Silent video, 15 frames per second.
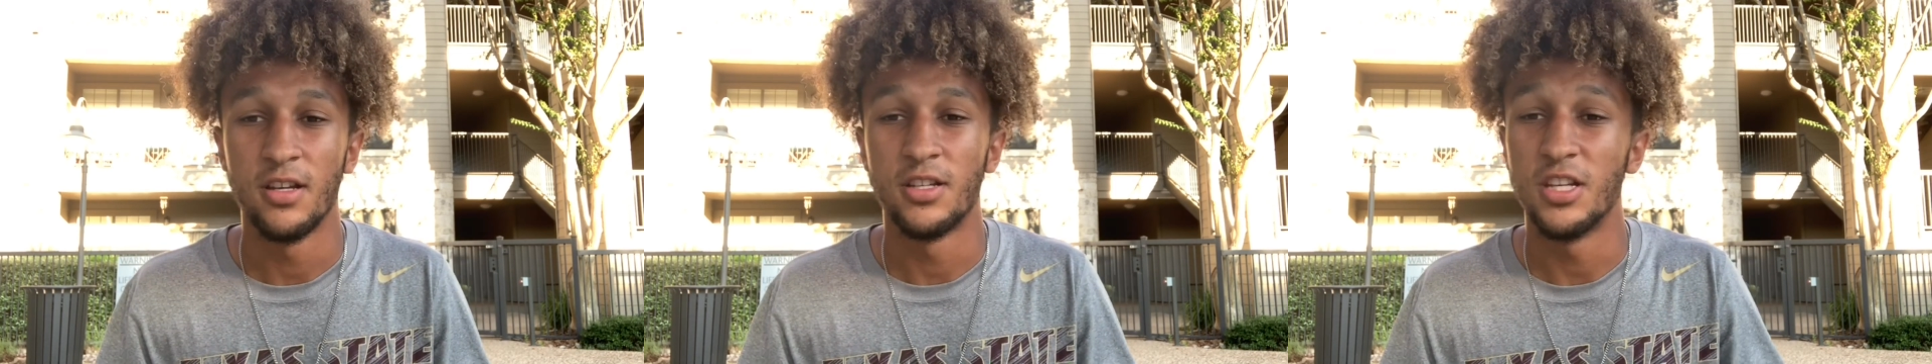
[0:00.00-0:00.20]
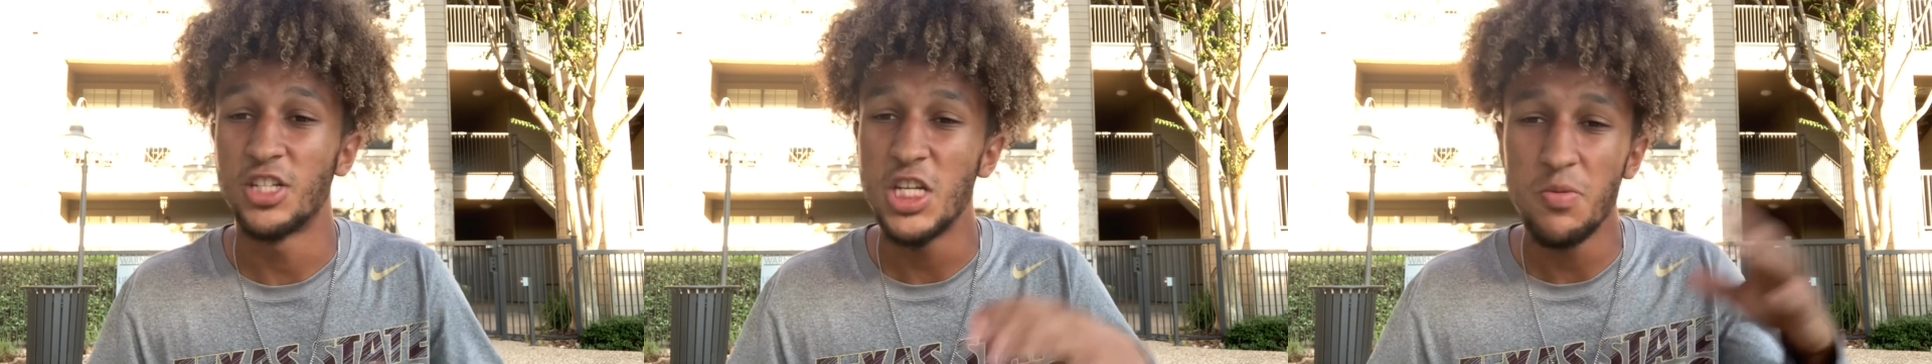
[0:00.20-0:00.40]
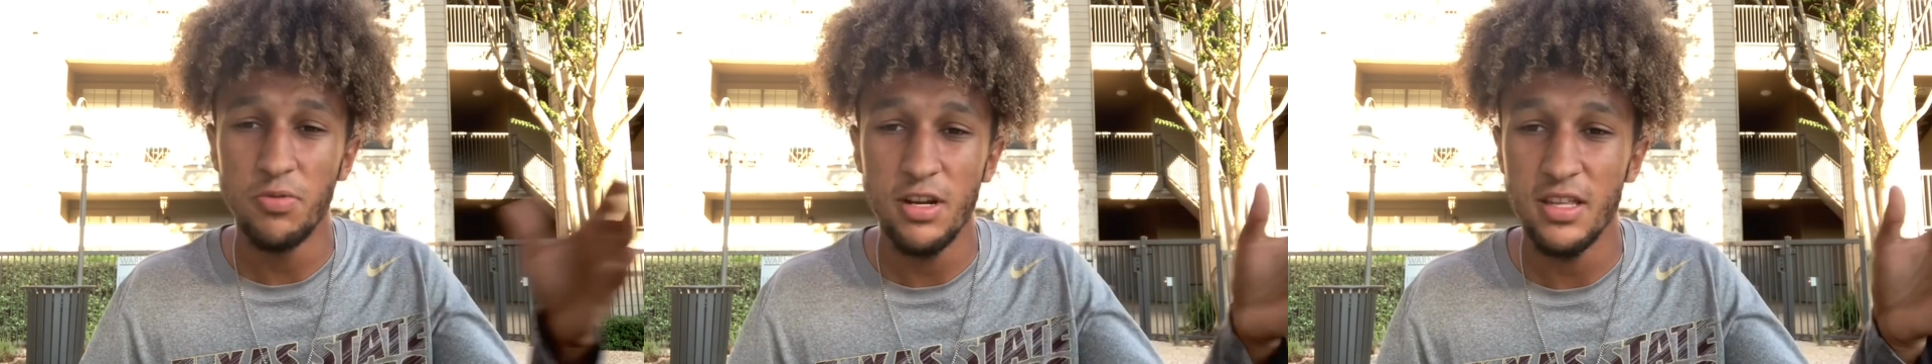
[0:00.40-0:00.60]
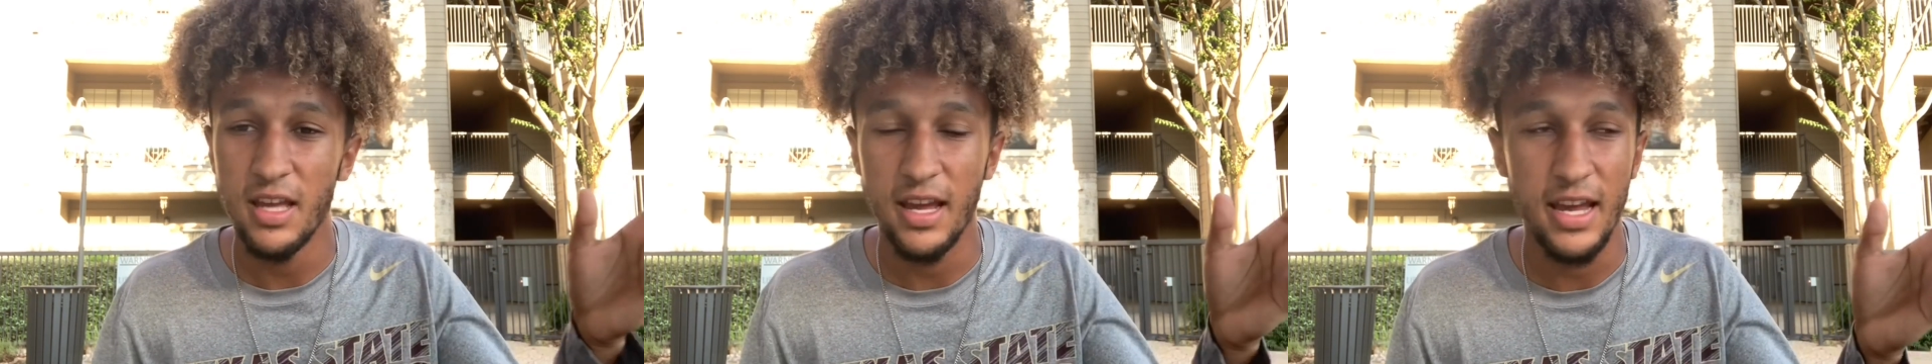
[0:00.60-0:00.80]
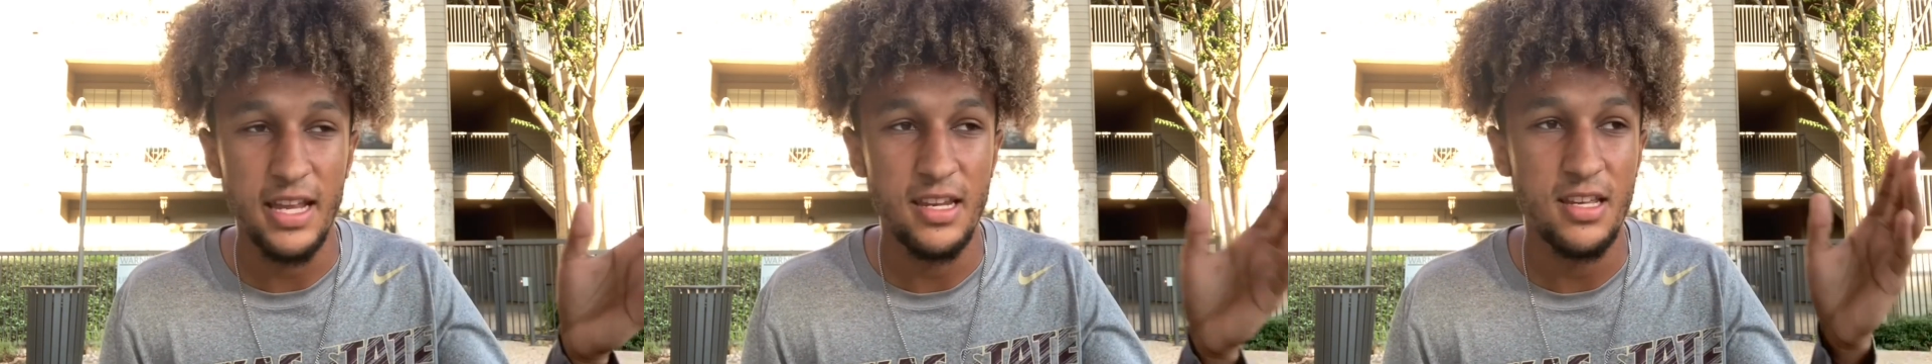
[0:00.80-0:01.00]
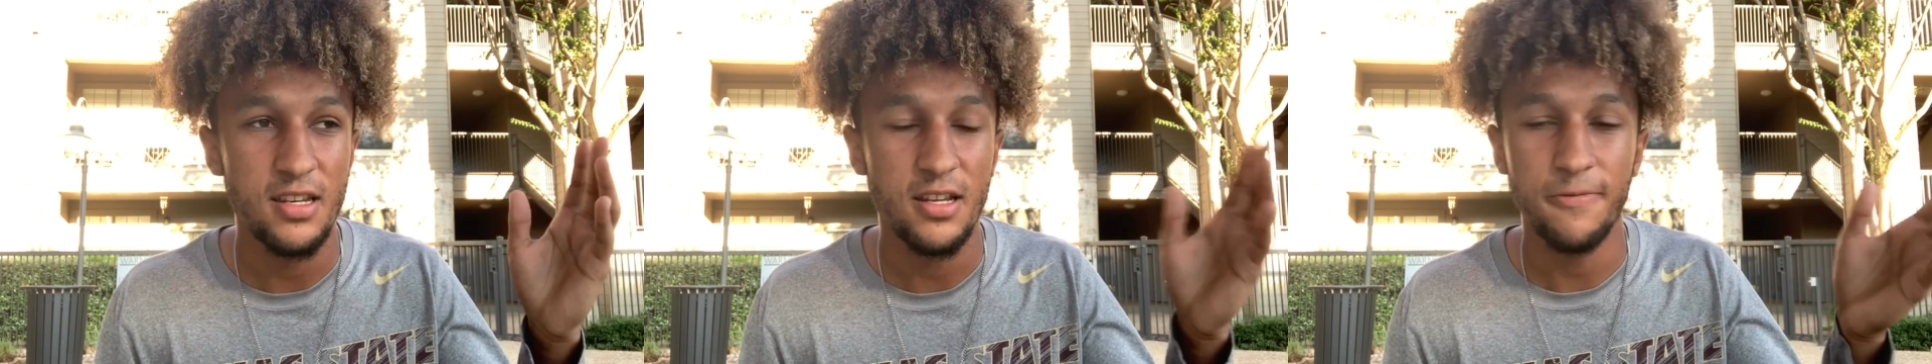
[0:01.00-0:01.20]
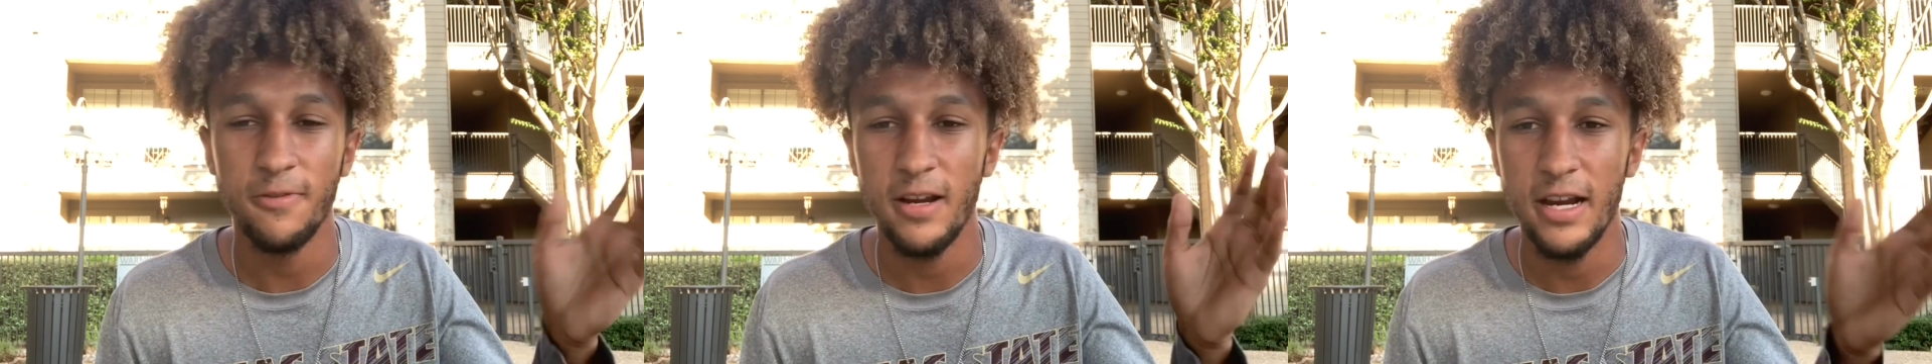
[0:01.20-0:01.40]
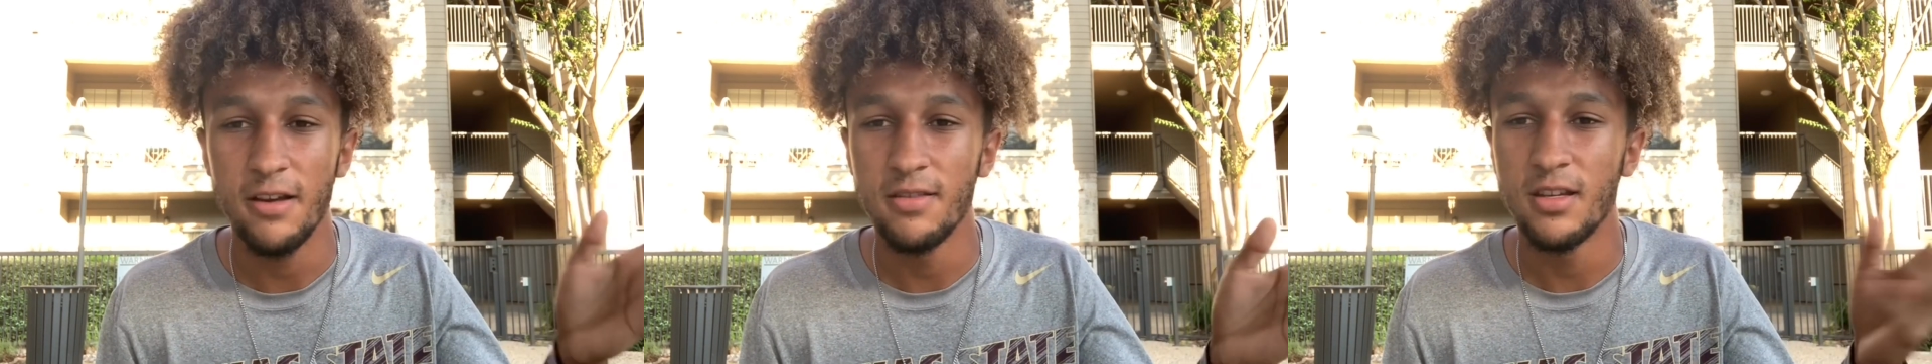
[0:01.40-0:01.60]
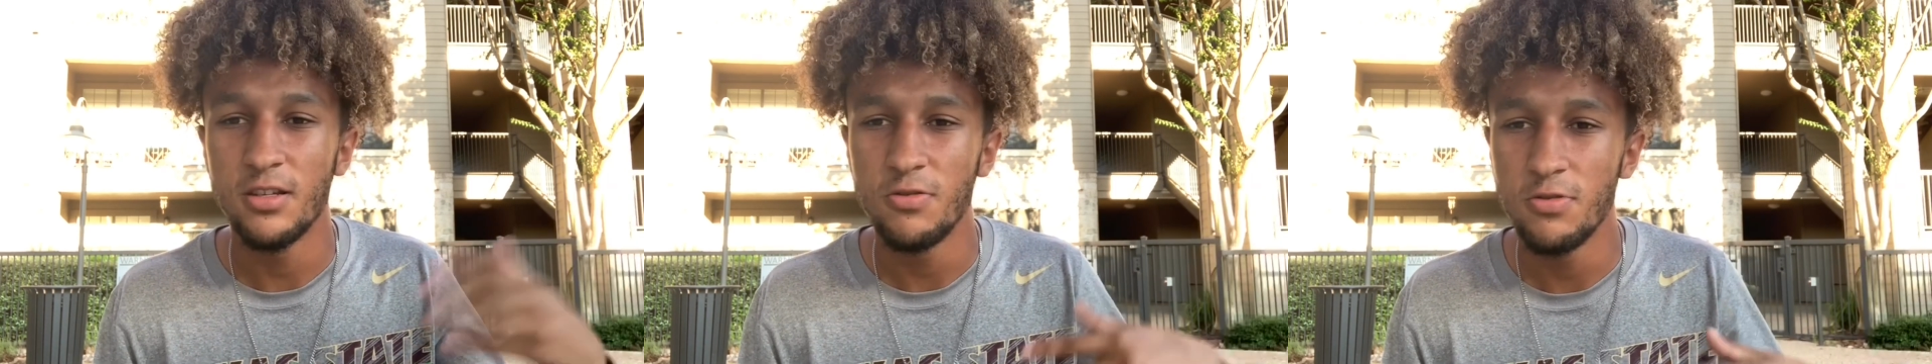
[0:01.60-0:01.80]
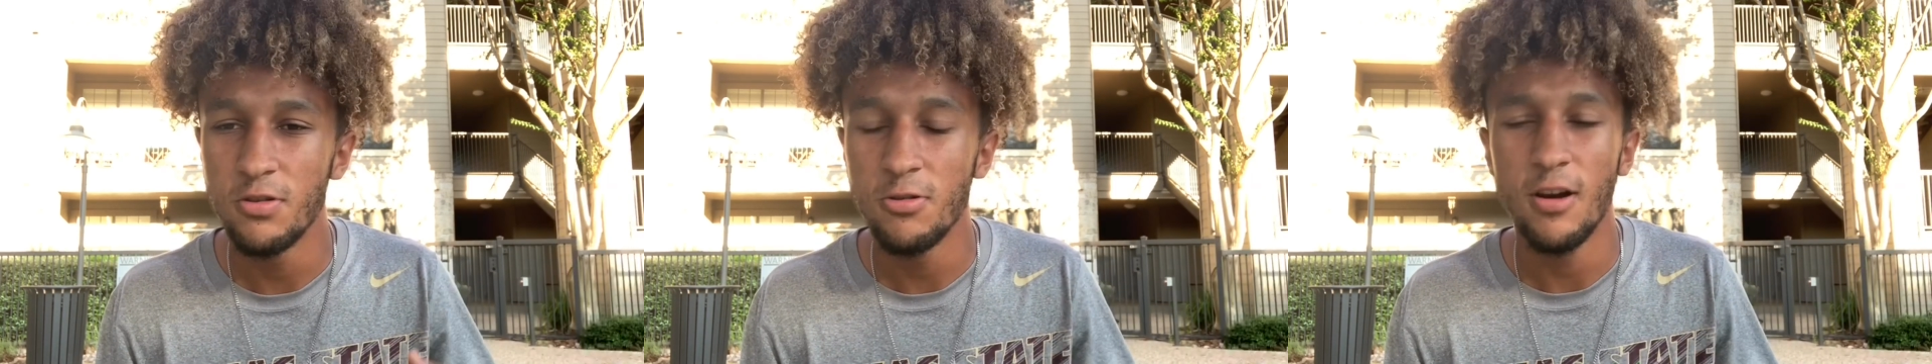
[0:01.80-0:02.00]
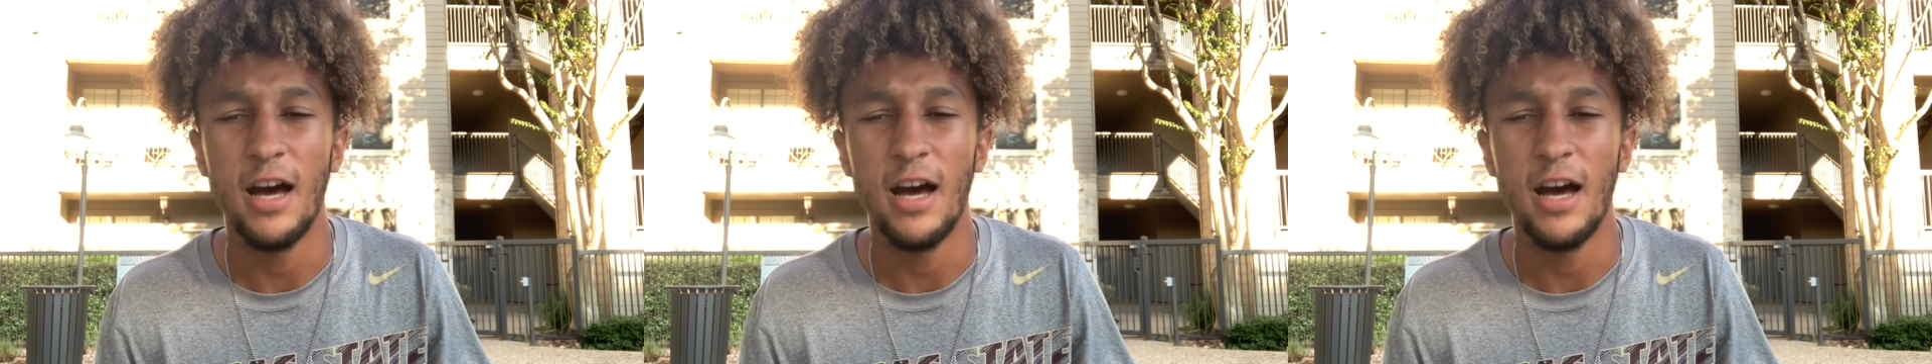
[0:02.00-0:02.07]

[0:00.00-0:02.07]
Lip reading: Does she breathe any different air than you do?